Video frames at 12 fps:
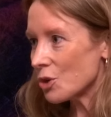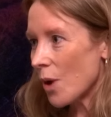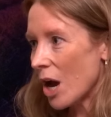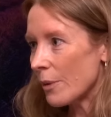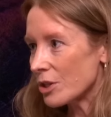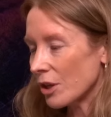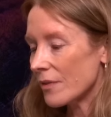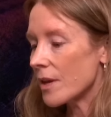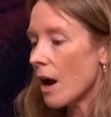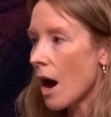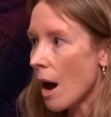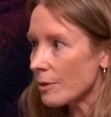So I always look at
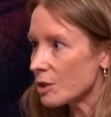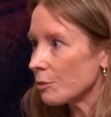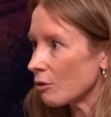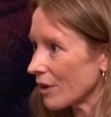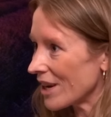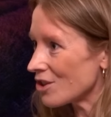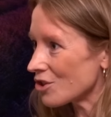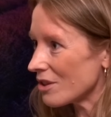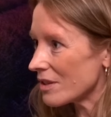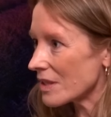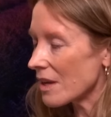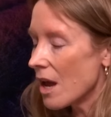the optimal
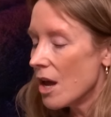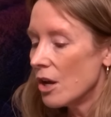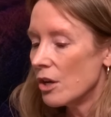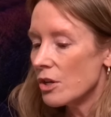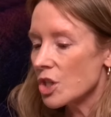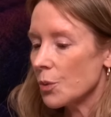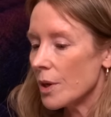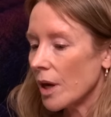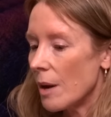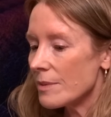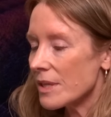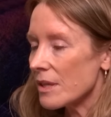ranges. So when it
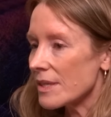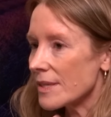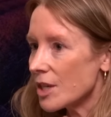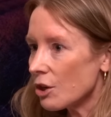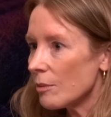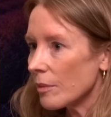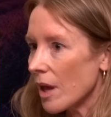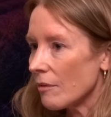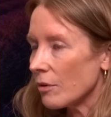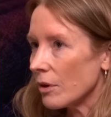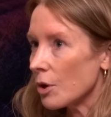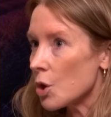comes to the serum
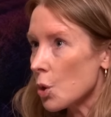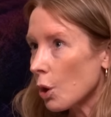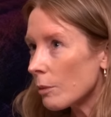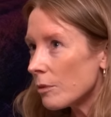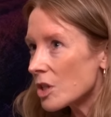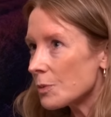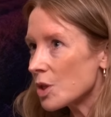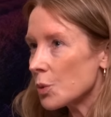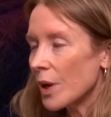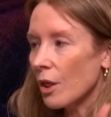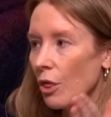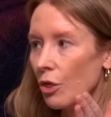level, normal is
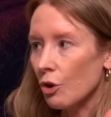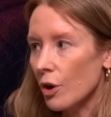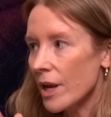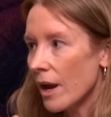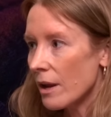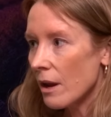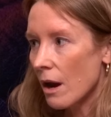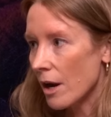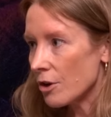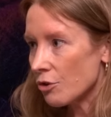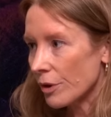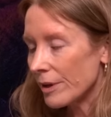between 30 and
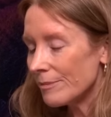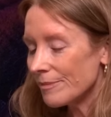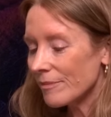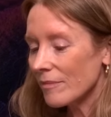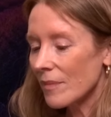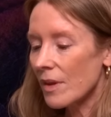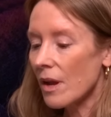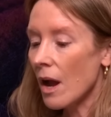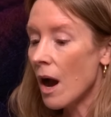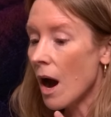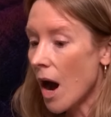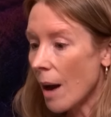100.
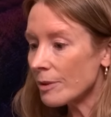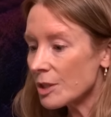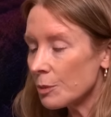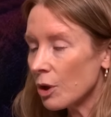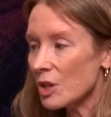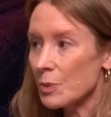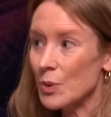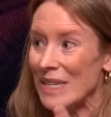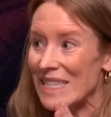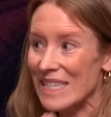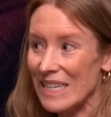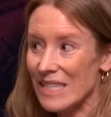Optimal is
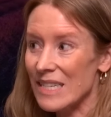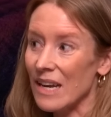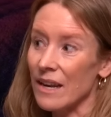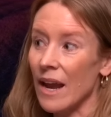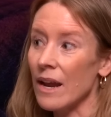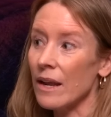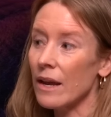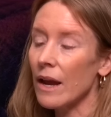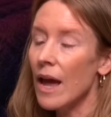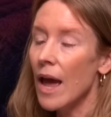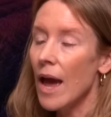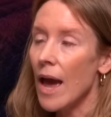between 60 and
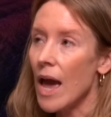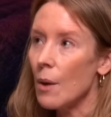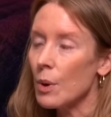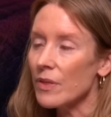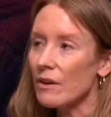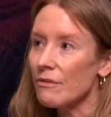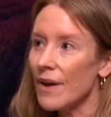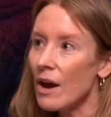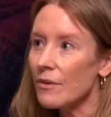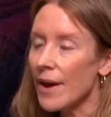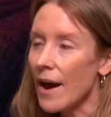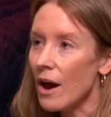80. And what they
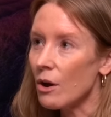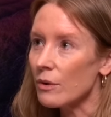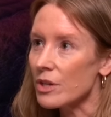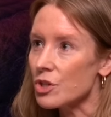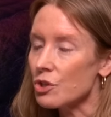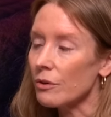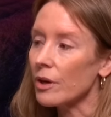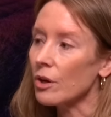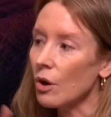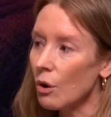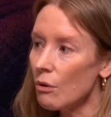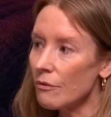found out is during
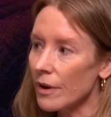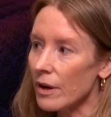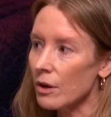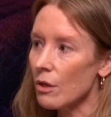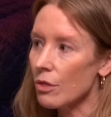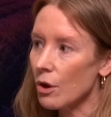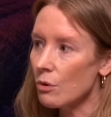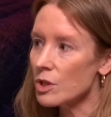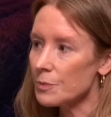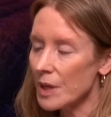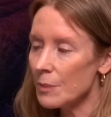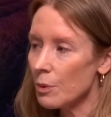COVID,
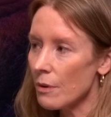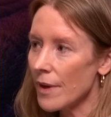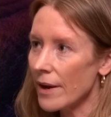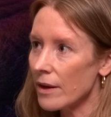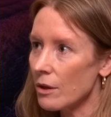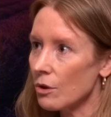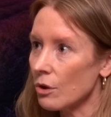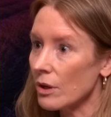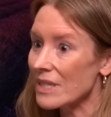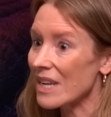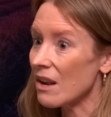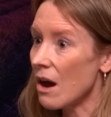those people that
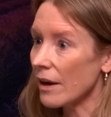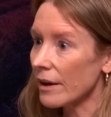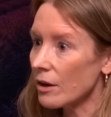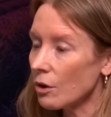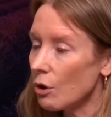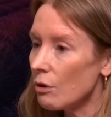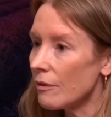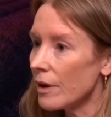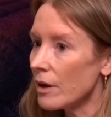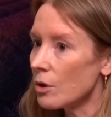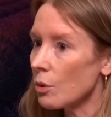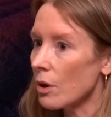either did not get
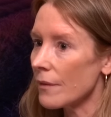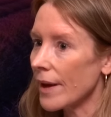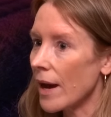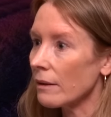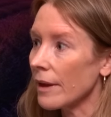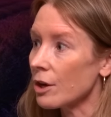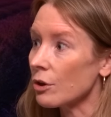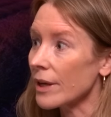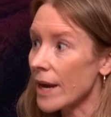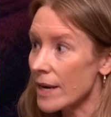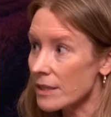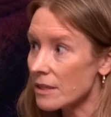COVID or they had lighter
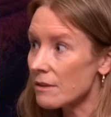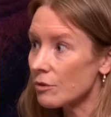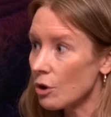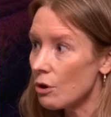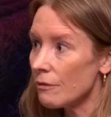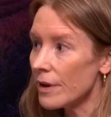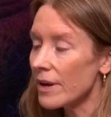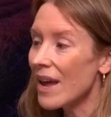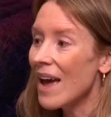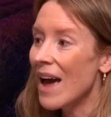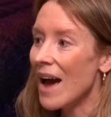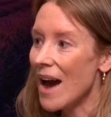cases of COVID
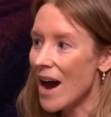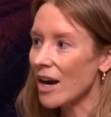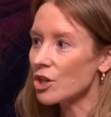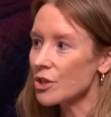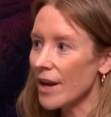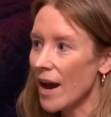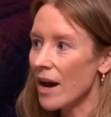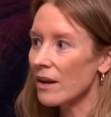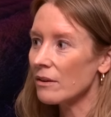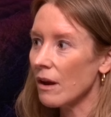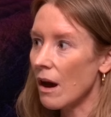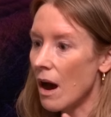actually
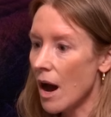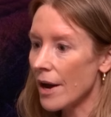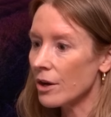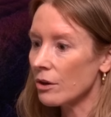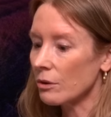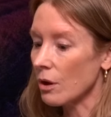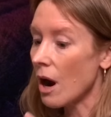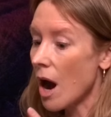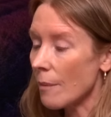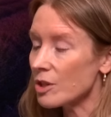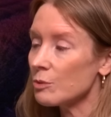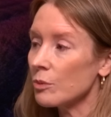had higher or
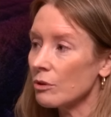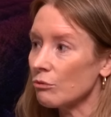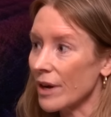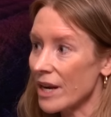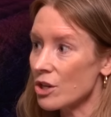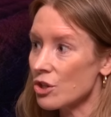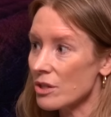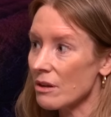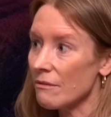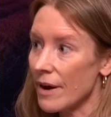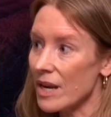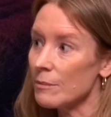optimal ranges
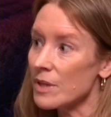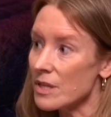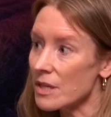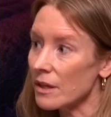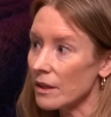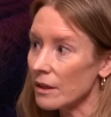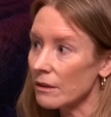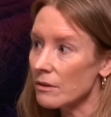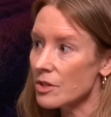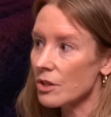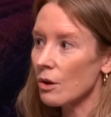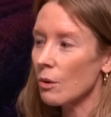of vitamin D.
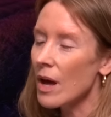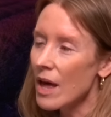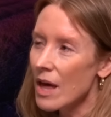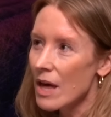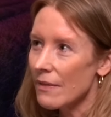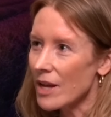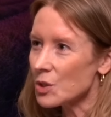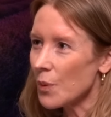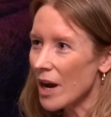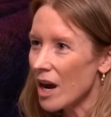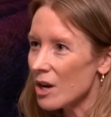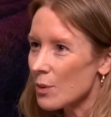So that's
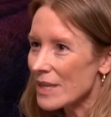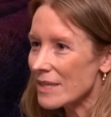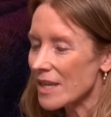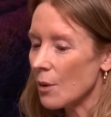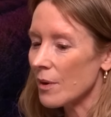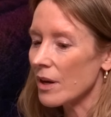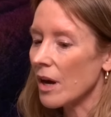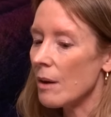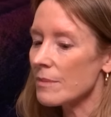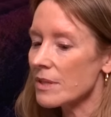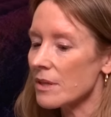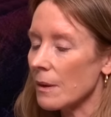why I always say when it
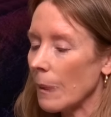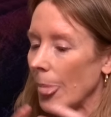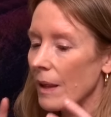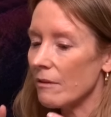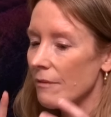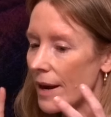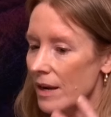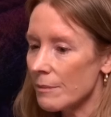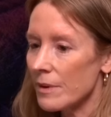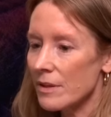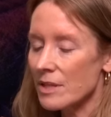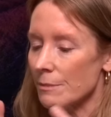comes to
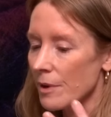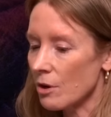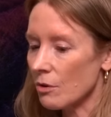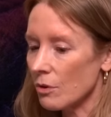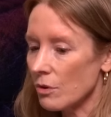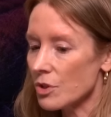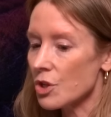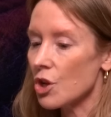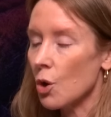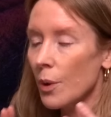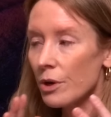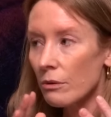vitamins, minerals,
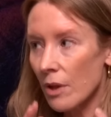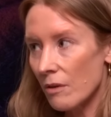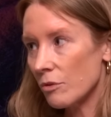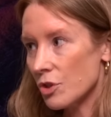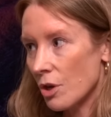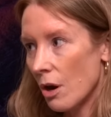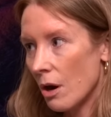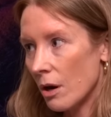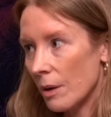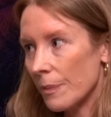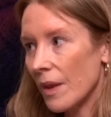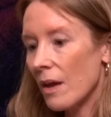know what your levels
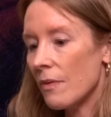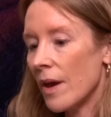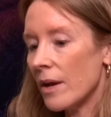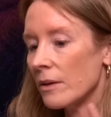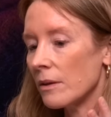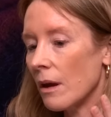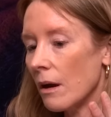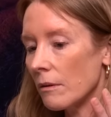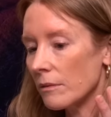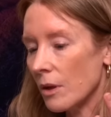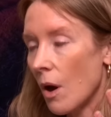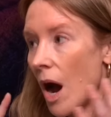are and then
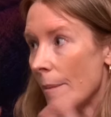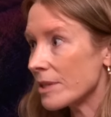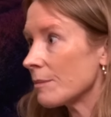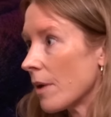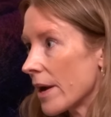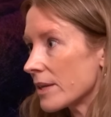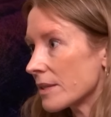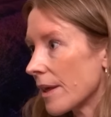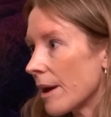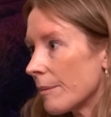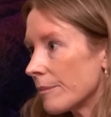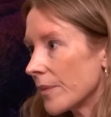optimize
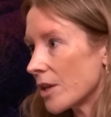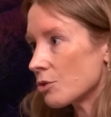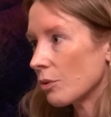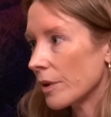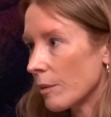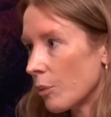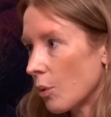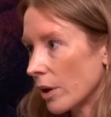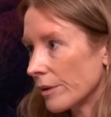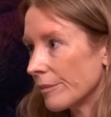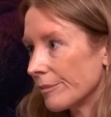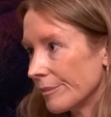them. That's really
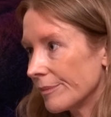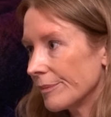important.